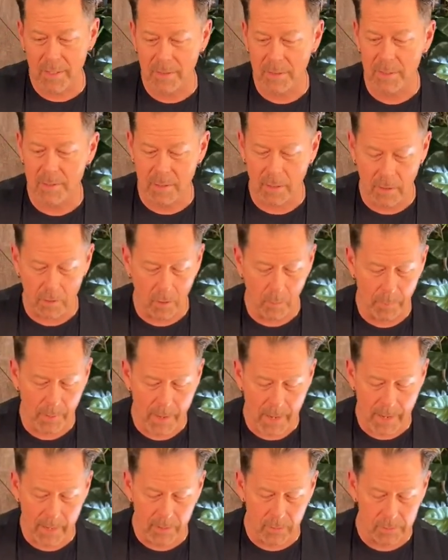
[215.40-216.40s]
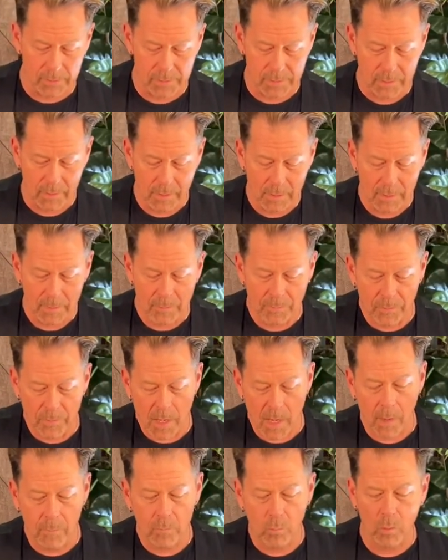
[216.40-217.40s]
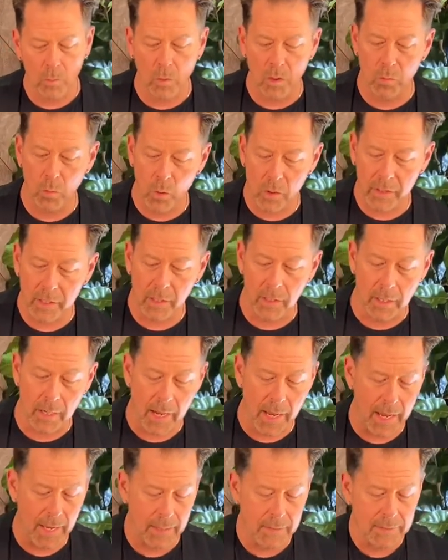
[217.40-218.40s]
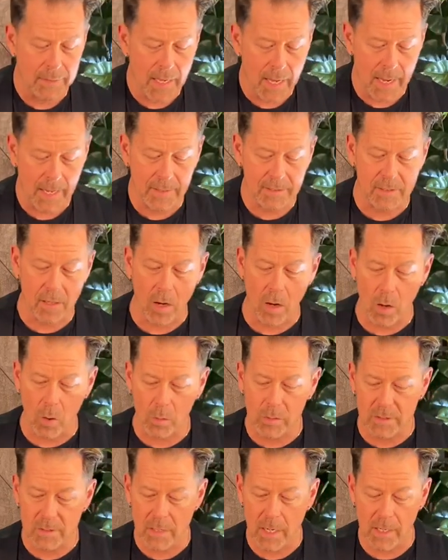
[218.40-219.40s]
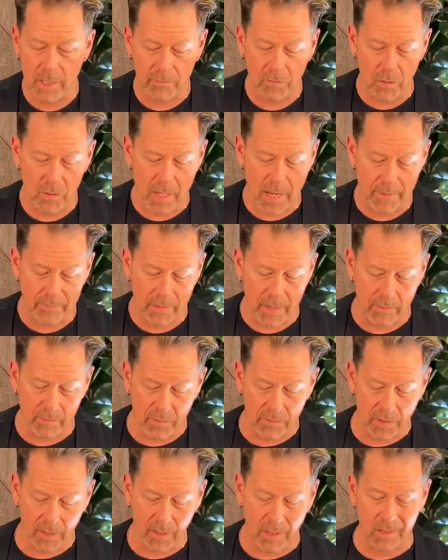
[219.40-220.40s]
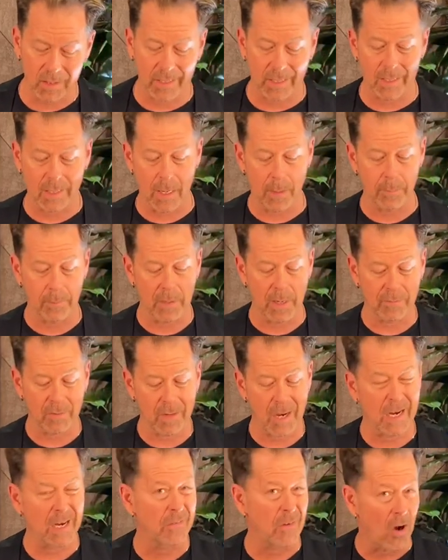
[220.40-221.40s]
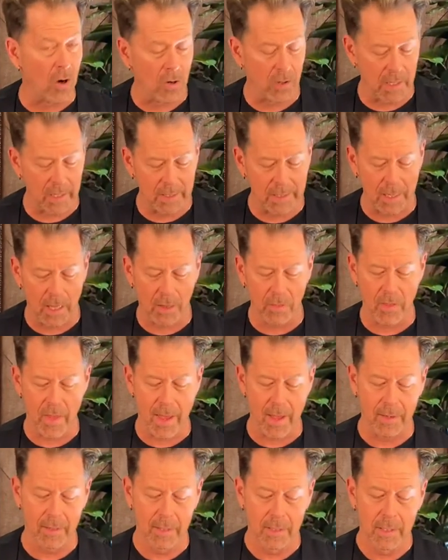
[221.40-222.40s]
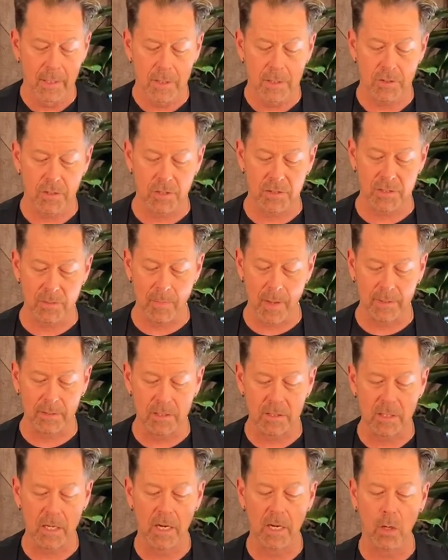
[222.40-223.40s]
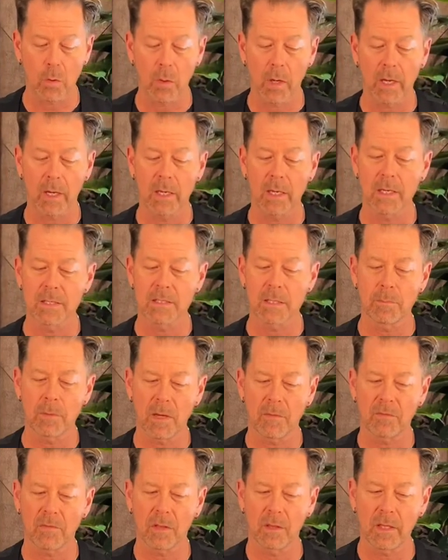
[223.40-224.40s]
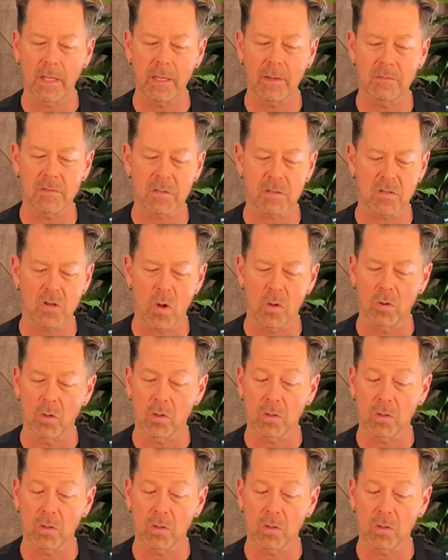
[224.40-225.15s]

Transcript: these on little piles. When we're working on a hand tie, it's always kind of good to have everything cleaned up. And I've kind of already done that just to make this kind of quick and easy. But if the leaves don't look